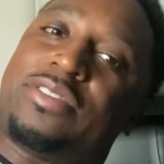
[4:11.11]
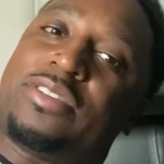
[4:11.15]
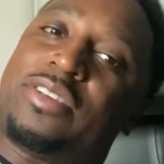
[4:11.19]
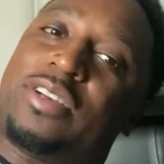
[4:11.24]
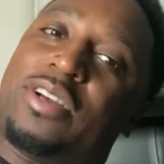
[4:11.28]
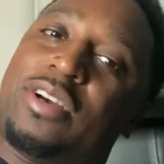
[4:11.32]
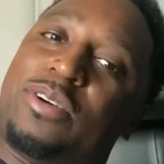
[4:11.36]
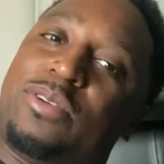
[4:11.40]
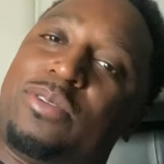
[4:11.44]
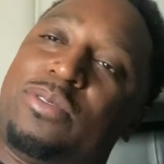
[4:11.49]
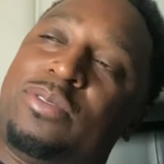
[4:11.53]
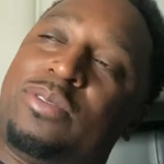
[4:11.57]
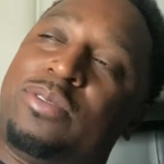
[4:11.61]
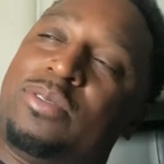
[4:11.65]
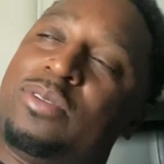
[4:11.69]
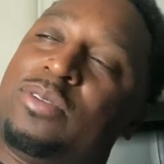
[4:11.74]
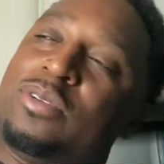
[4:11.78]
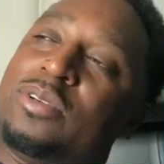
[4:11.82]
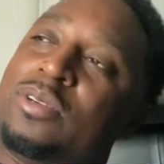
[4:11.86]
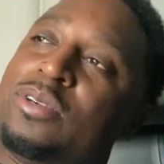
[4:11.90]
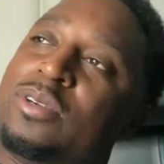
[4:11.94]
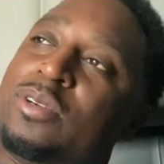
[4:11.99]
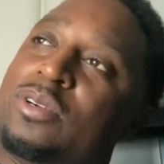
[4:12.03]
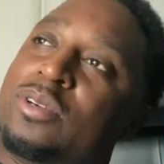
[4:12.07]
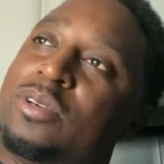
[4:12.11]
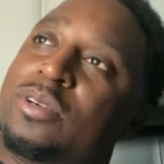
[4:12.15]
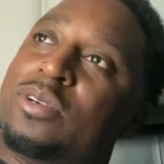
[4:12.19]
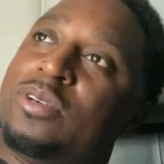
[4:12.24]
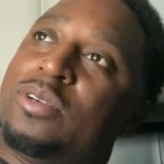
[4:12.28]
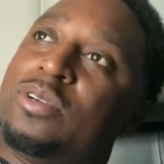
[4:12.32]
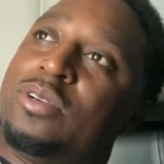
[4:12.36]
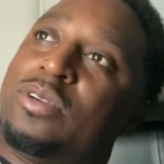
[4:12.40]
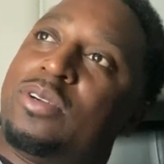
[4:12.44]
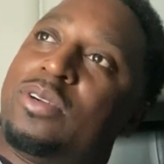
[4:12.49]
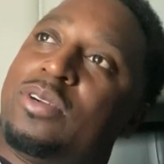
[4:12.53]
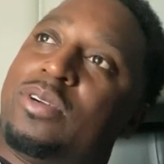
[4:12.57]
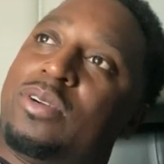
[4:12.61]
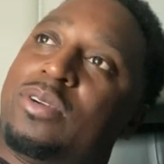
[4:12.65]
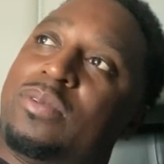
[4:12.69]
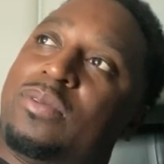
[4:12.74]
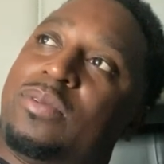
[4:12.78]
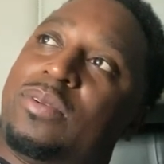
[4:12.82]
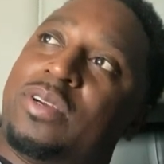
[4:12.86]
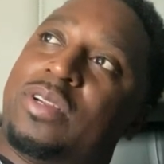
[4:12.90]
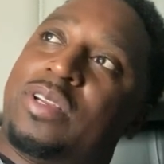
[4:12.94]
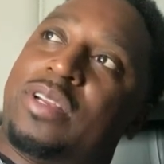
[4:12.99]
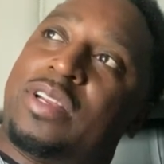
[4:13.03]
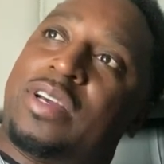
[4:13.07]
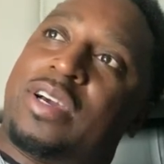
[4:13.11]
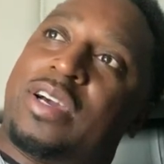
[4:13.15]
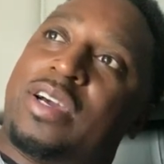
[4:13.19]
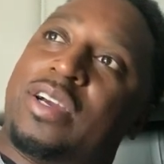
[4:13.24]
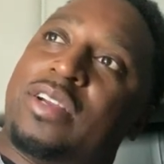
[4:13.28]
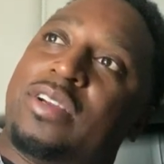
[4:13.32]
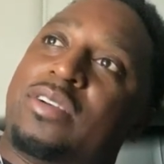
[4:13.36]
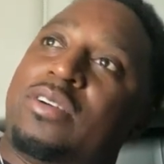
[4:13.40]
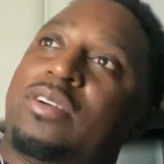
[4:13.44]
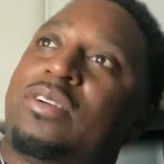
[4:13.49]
slow or whatnot.